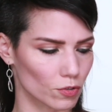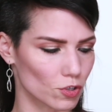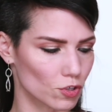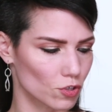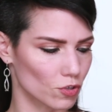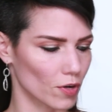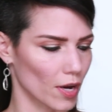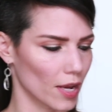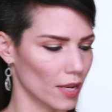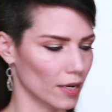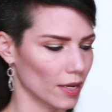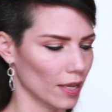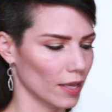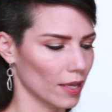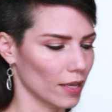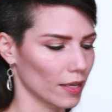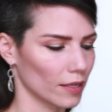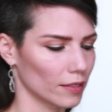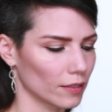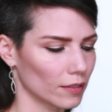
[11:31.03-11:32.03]
straight
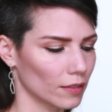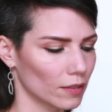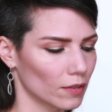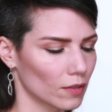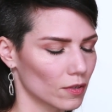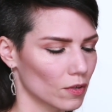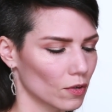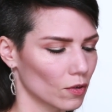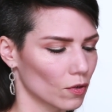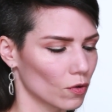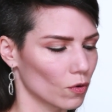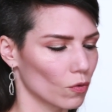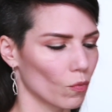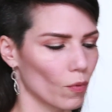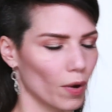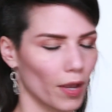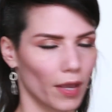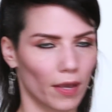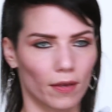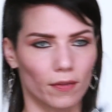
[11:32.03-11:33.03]
in
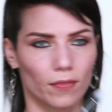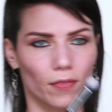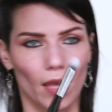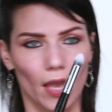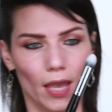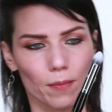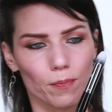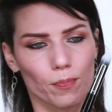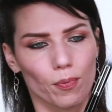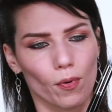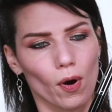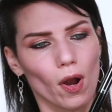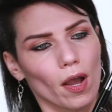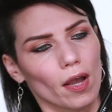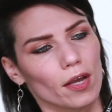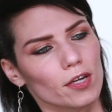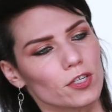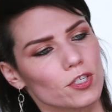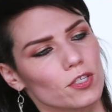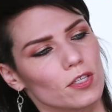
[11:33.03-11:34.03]
with a
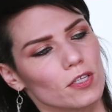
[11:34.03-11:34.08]
brush.